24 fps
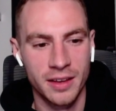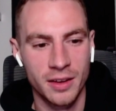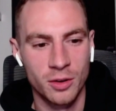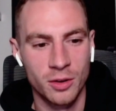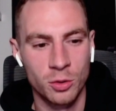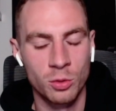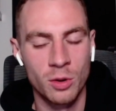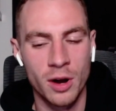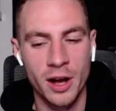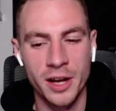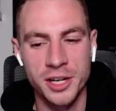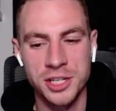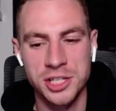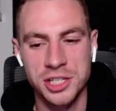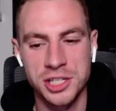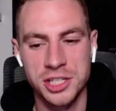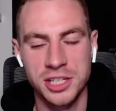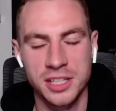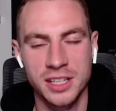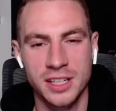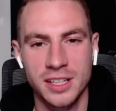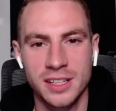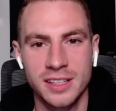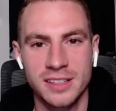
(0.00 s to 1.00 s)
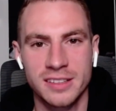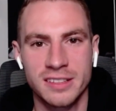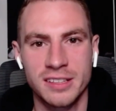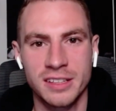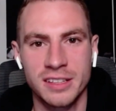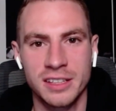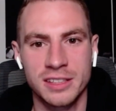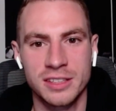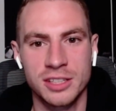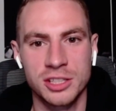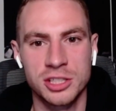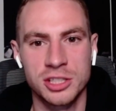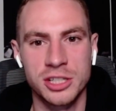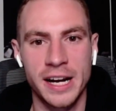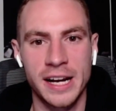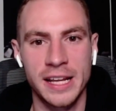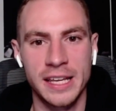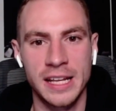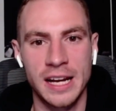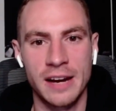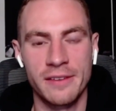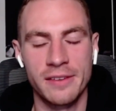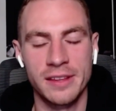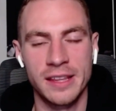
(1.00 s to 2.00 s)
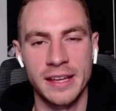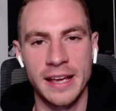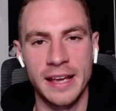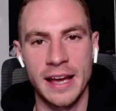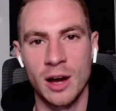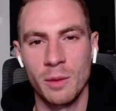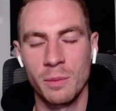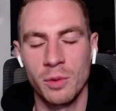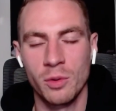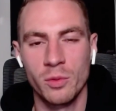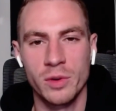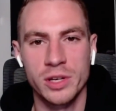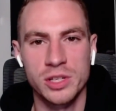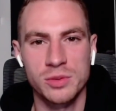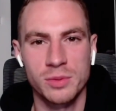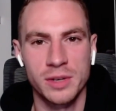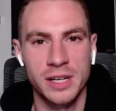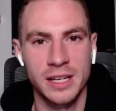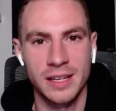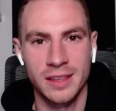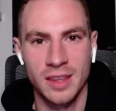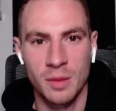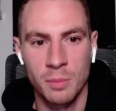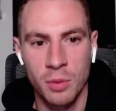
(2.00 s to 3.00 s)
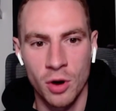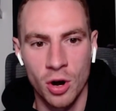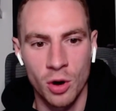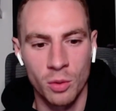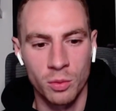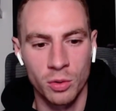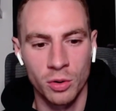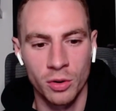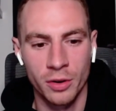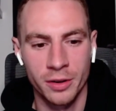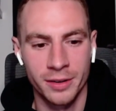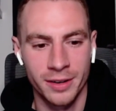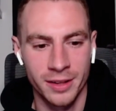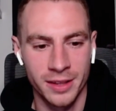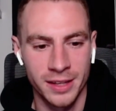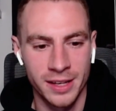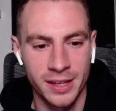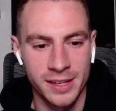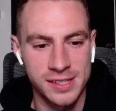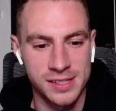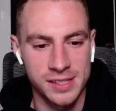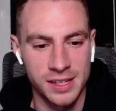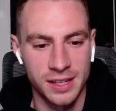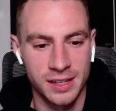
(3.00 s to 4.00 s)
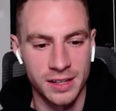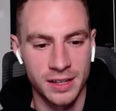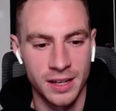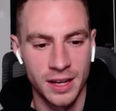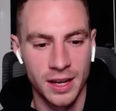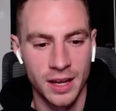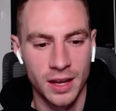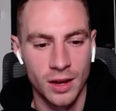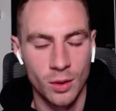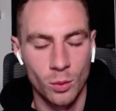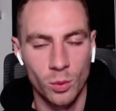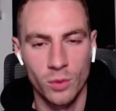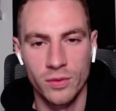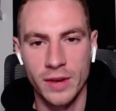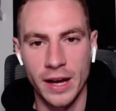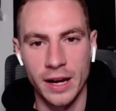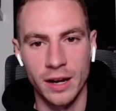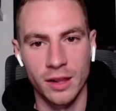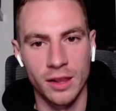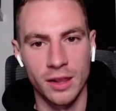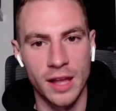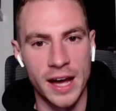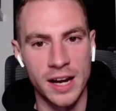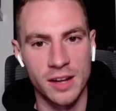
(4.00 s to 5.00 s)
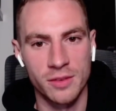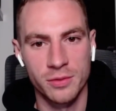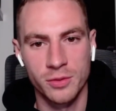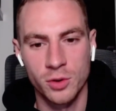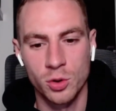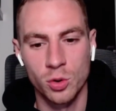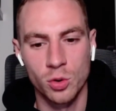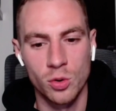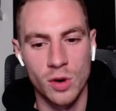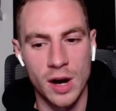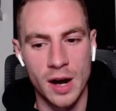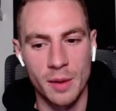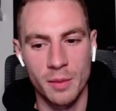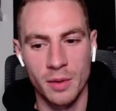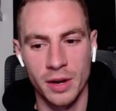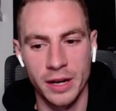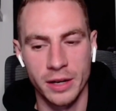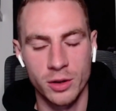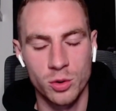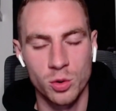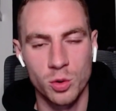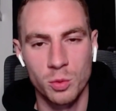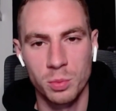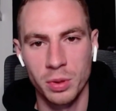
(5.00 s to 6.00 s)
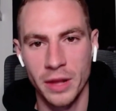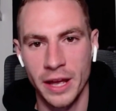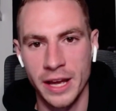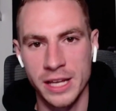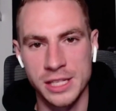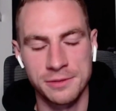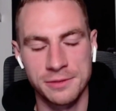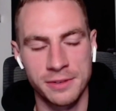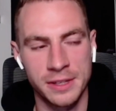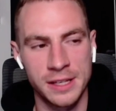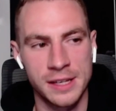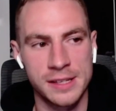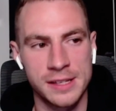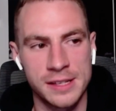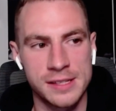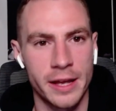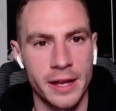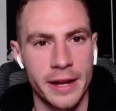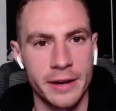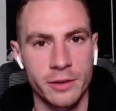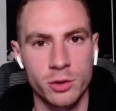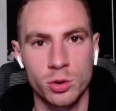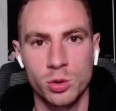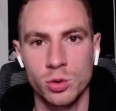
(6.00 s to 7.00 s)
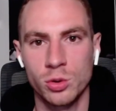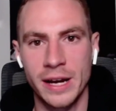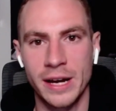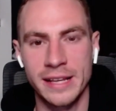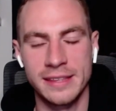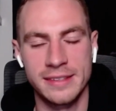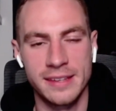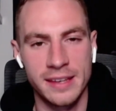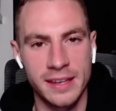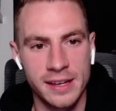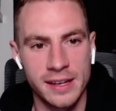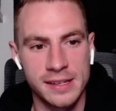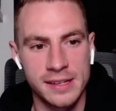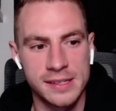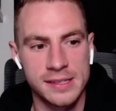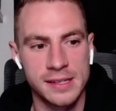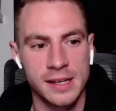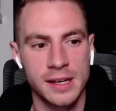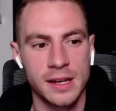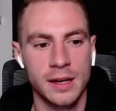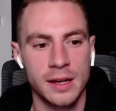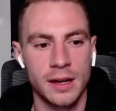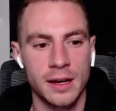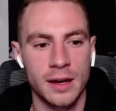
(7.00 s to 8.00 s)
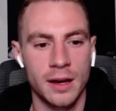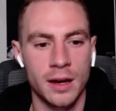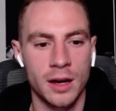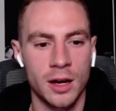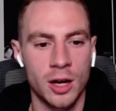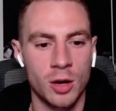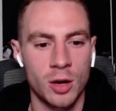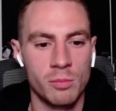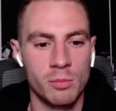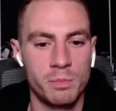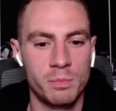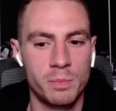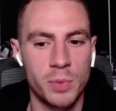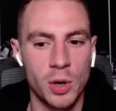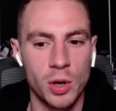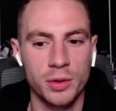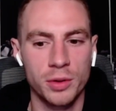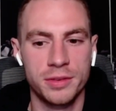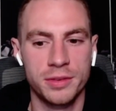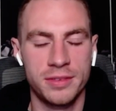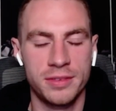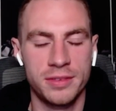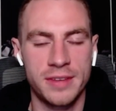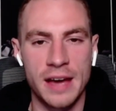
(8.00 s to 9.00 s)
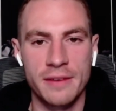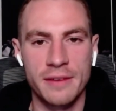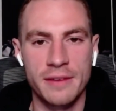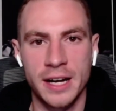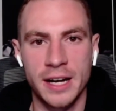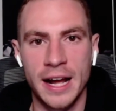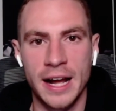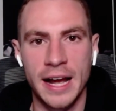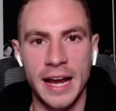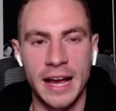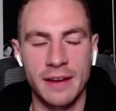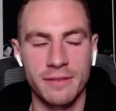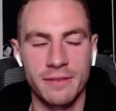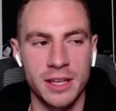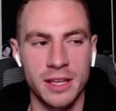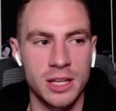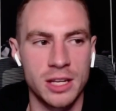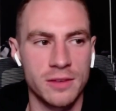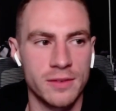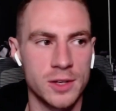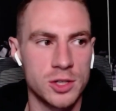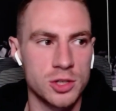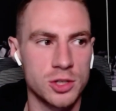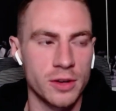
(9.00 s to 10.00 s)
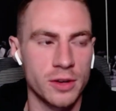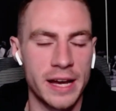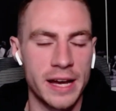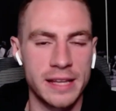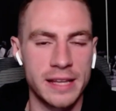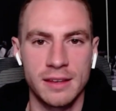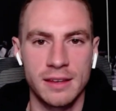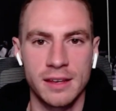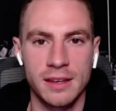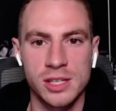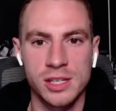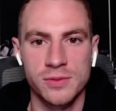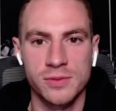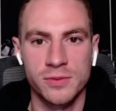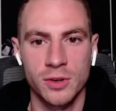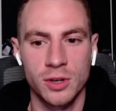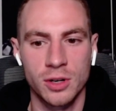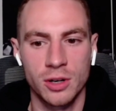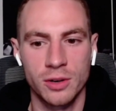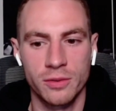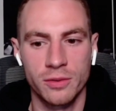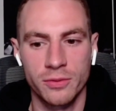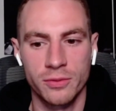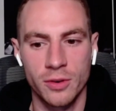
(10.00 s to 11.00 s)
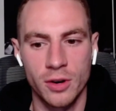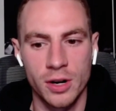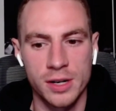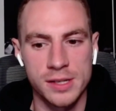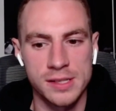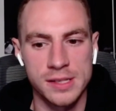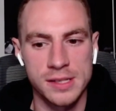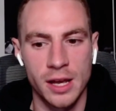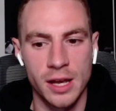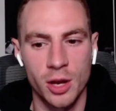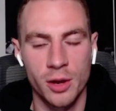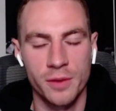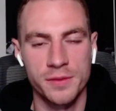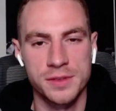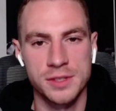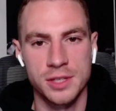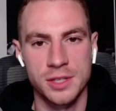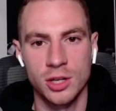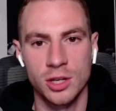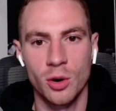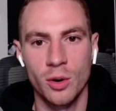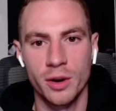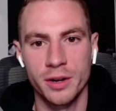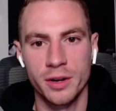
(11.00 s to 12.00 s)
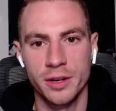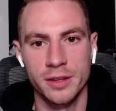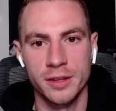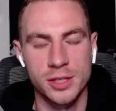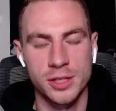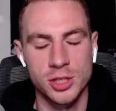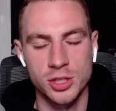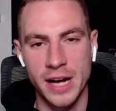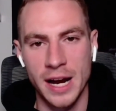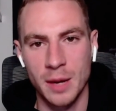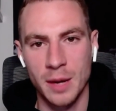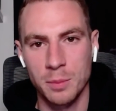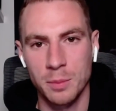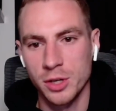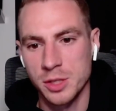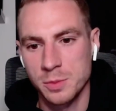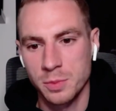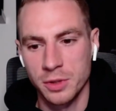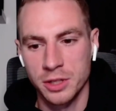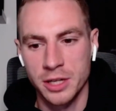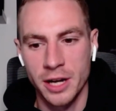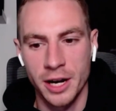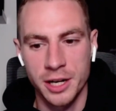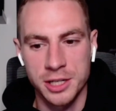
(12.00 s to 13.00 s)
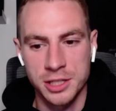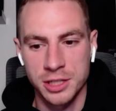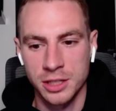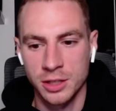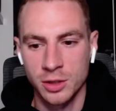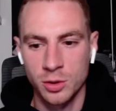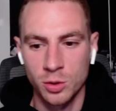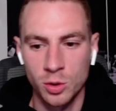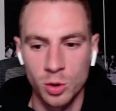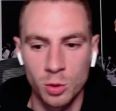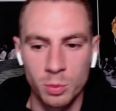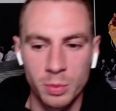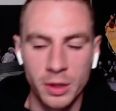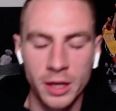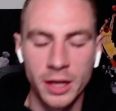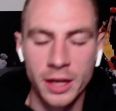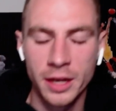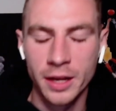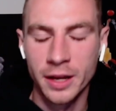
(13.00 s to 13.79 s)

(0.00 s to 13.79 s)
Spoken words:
rushed to try to get everything out, but we just want to get the ball rolling on this, and we've got a lot of cool plans for this, a lot of cool ideas. Both Devin and I have individual ideas for ourselves to go under this Track Boys production group.